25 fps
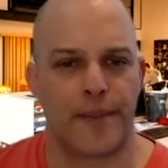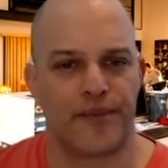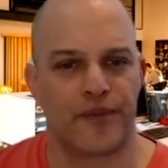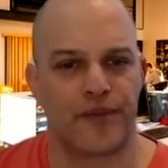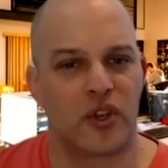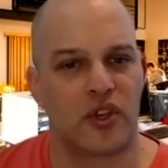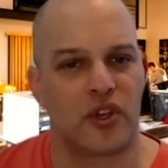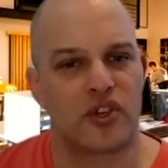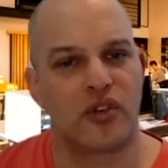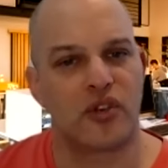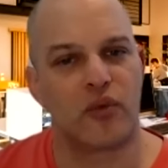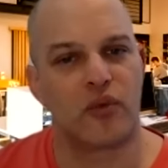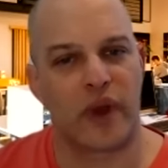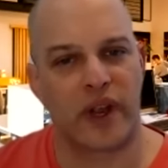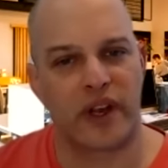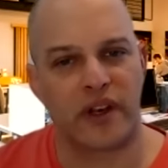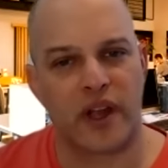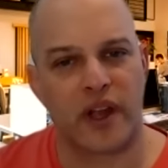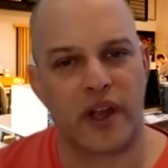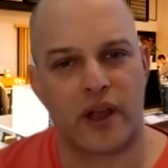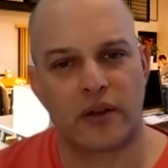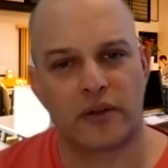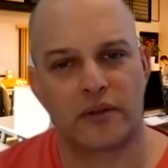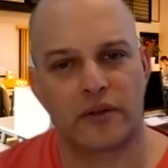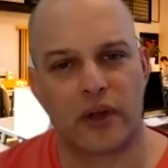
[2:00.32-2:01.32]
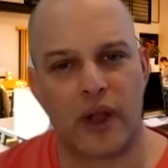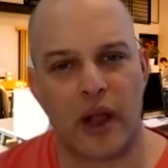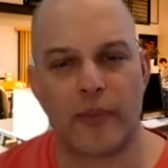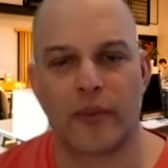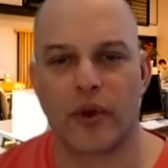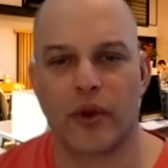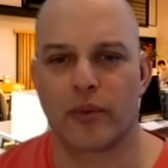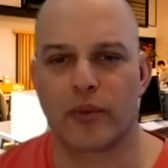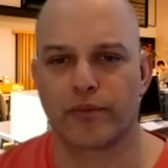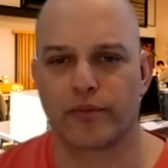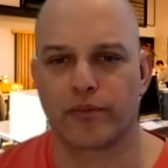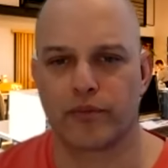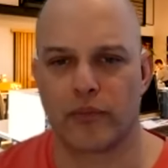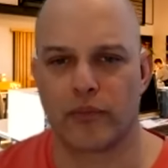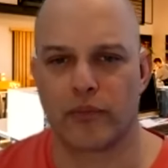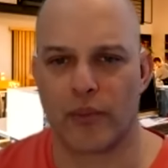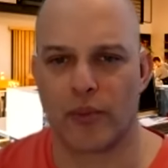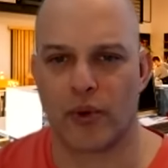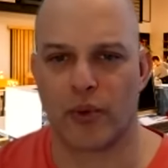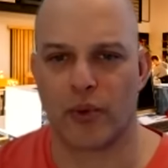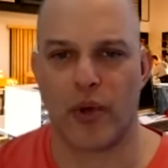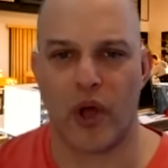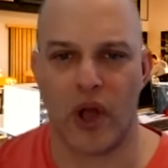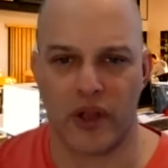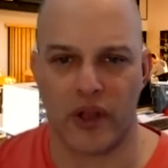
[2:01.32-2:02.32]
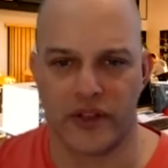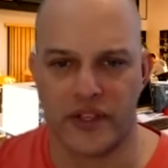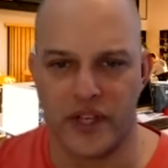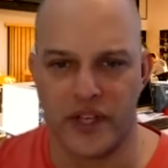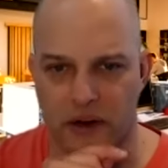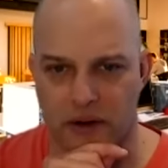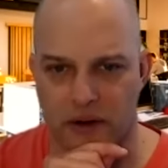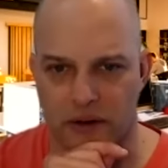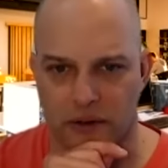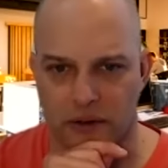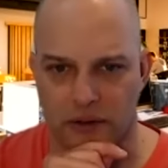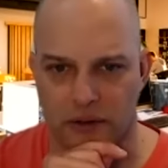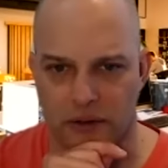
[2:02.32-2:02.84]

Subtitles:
She ran down. I'm gonna pause here.